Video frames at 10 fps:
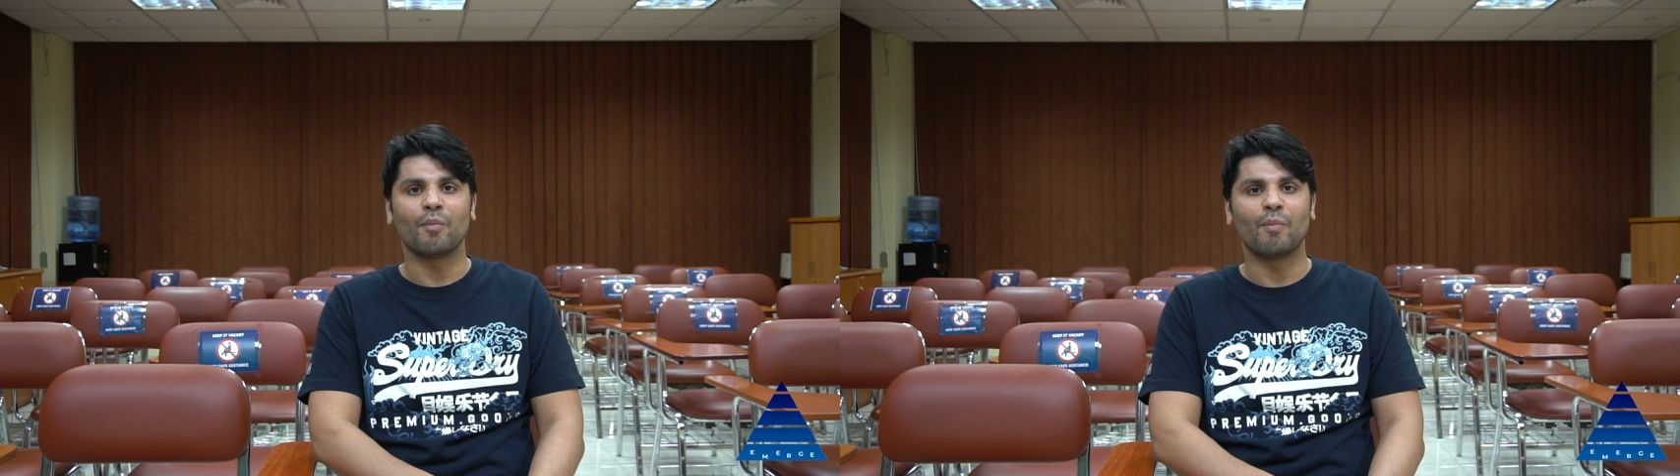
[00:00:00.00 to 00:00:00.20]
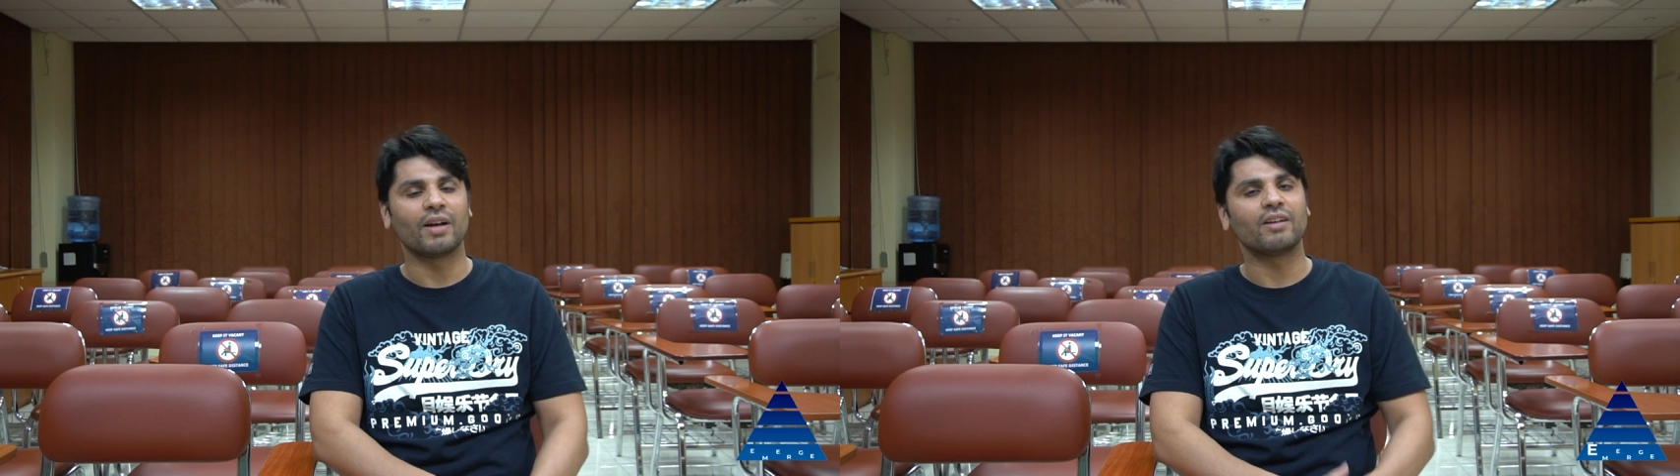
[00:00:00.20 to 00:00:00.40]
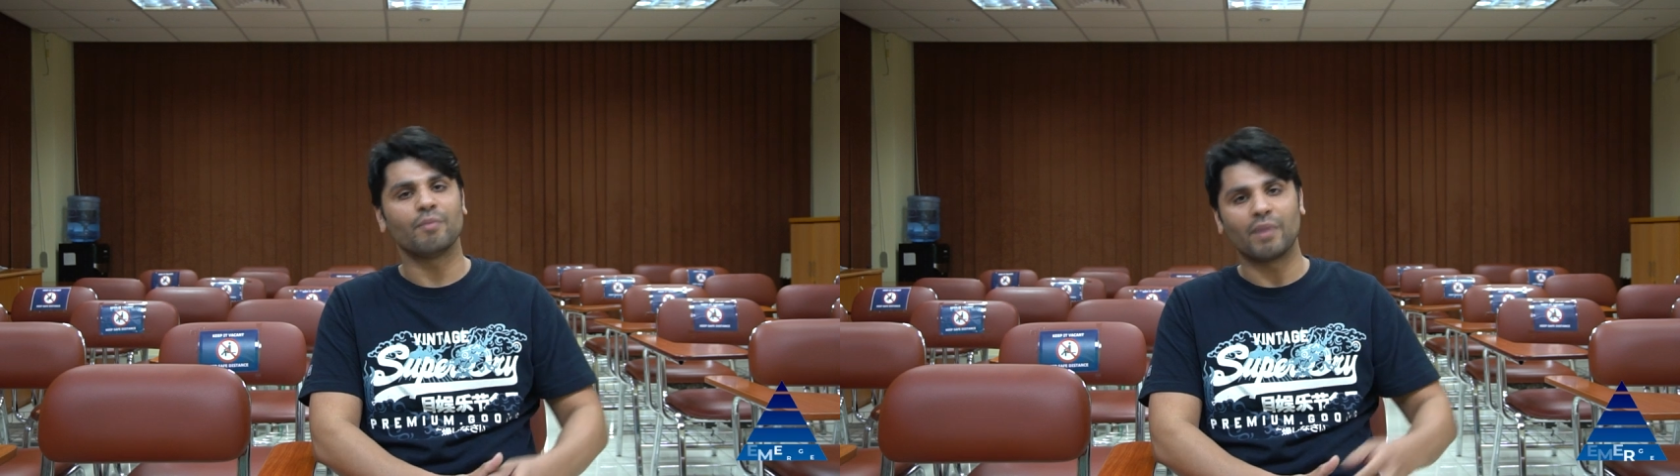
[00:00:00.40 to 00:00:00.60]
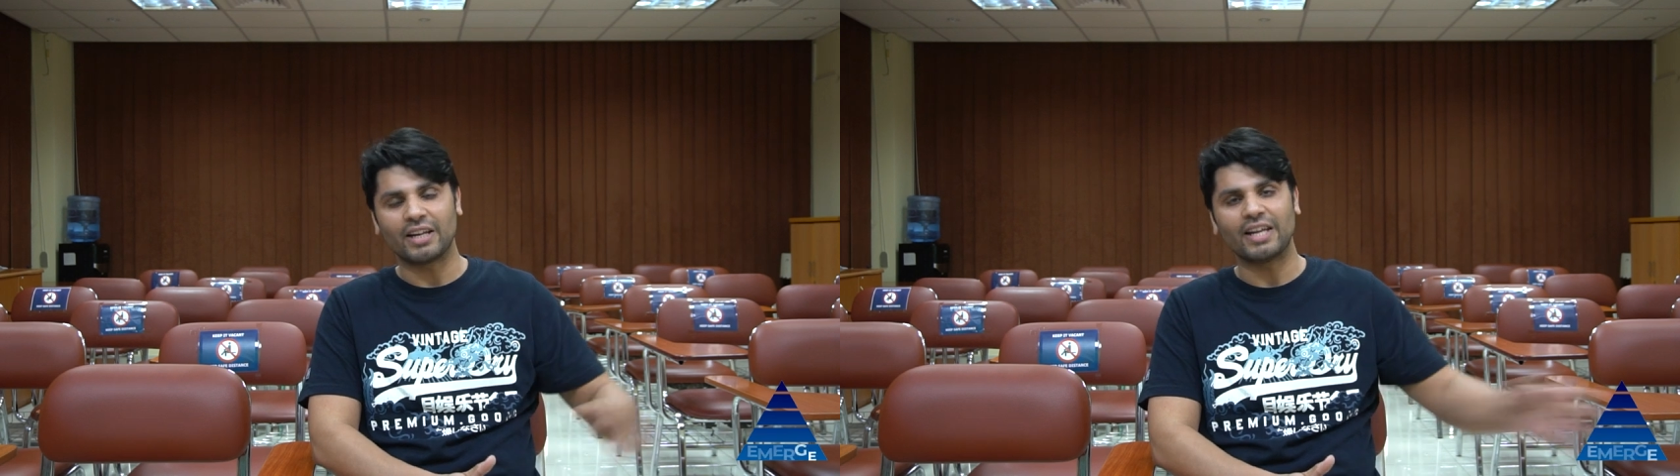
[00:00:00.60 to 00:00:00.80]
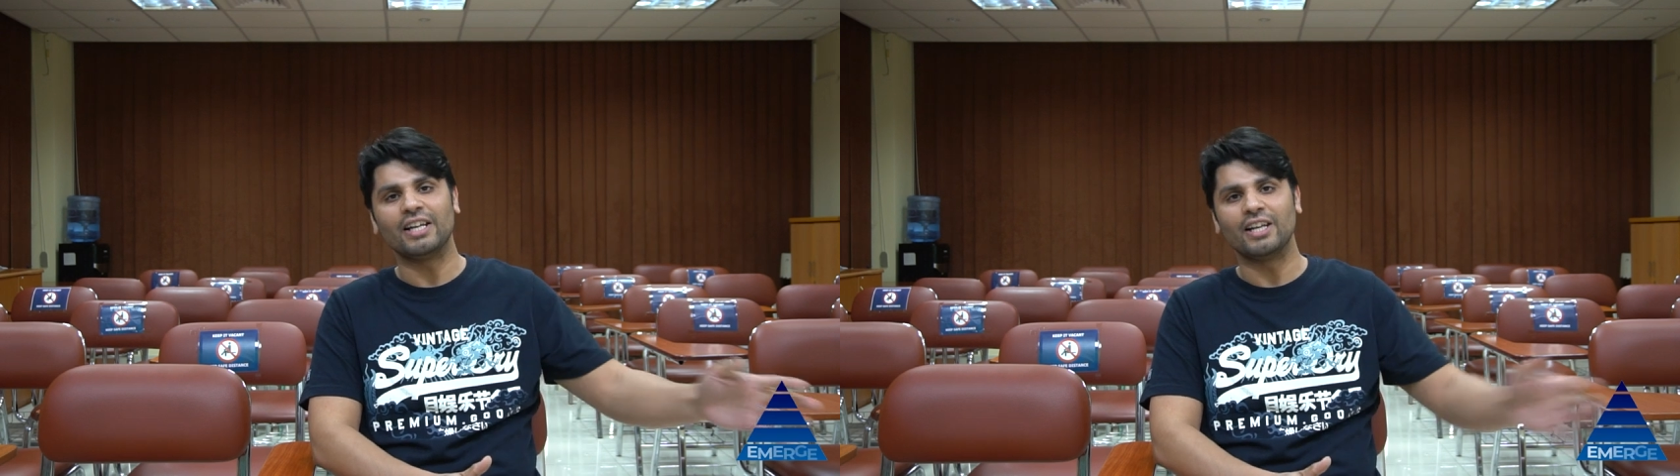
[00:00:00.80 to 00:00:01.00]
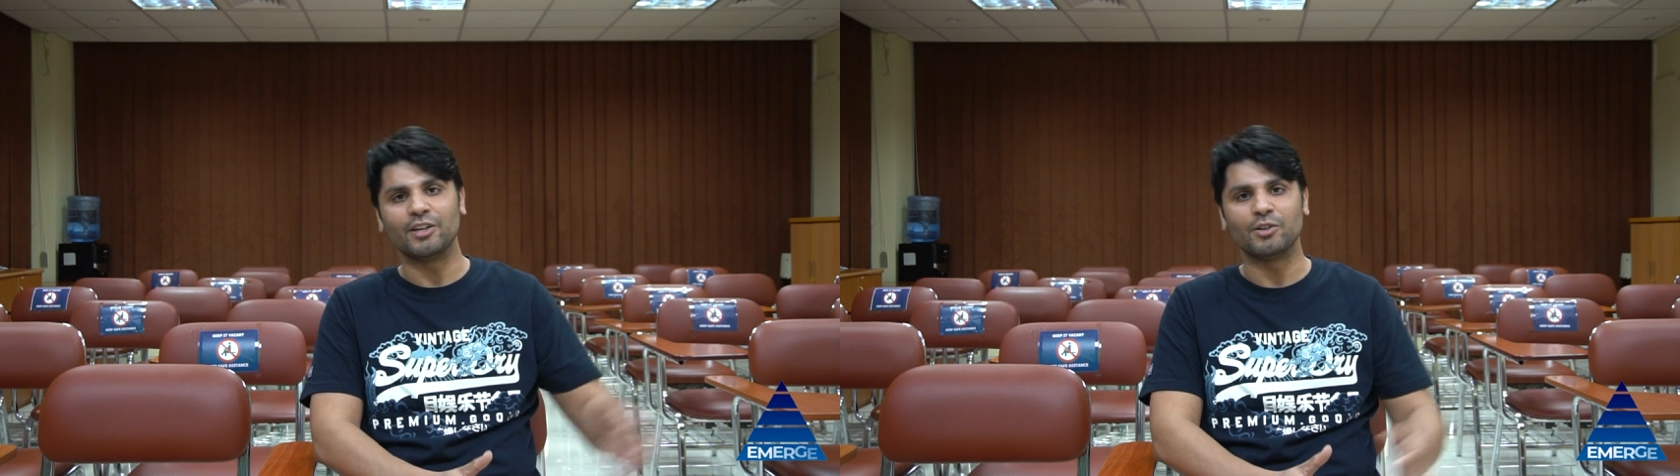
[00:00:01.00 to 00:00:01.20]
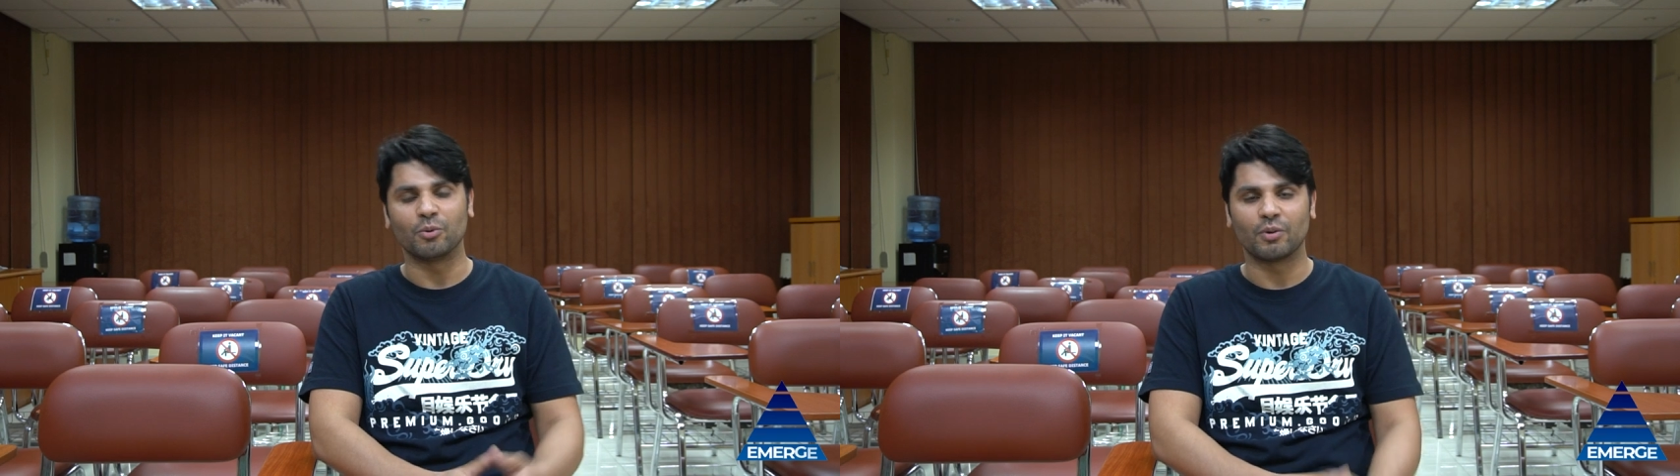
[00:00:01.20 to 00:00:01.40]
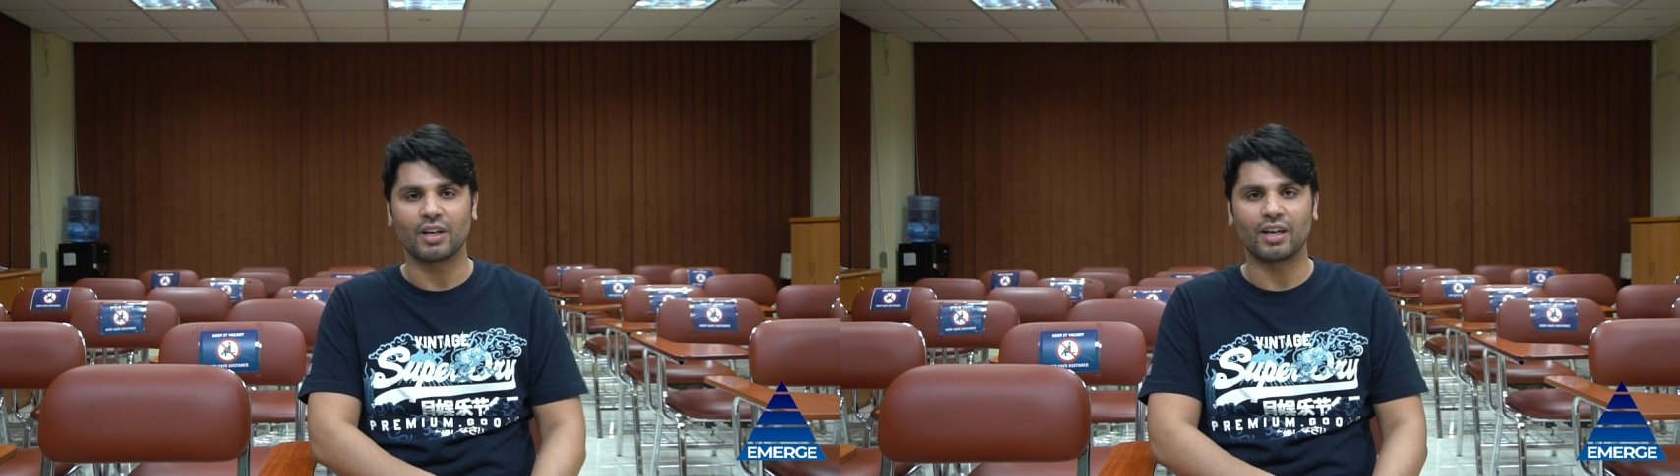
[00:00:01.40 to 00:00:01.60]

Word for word: But, but he'll lead you.